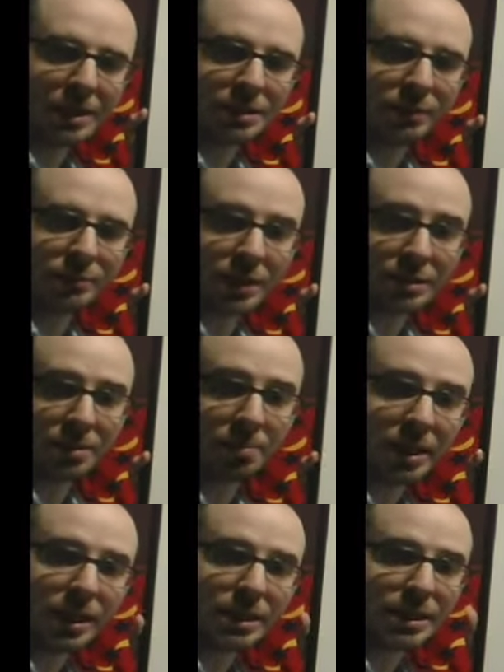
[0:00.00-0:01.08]
of just the
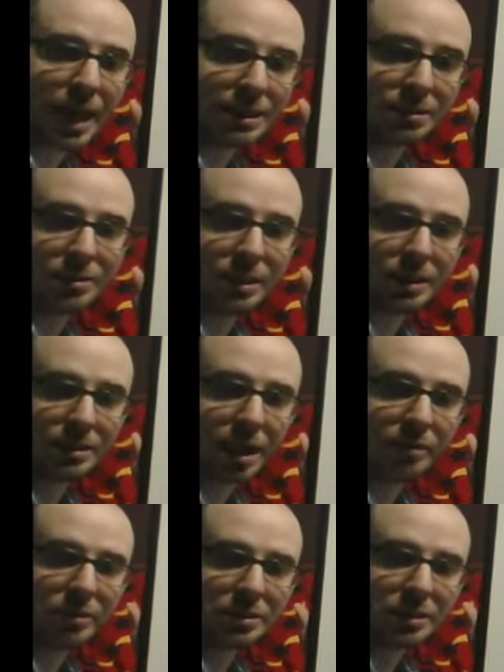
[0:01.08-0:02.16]
b's has to be
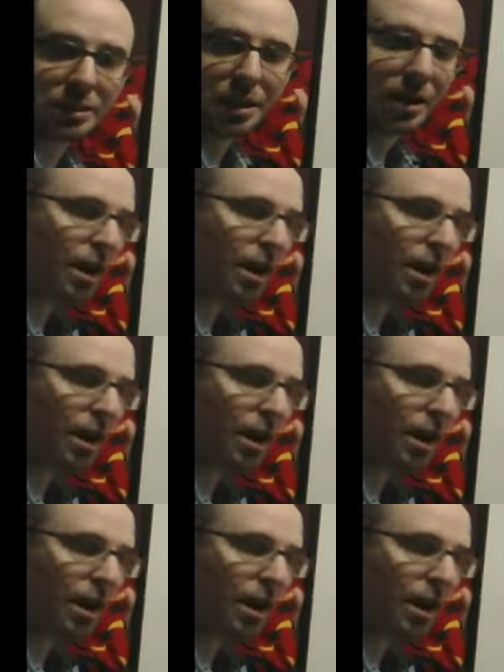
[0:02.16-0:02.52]
divergent. I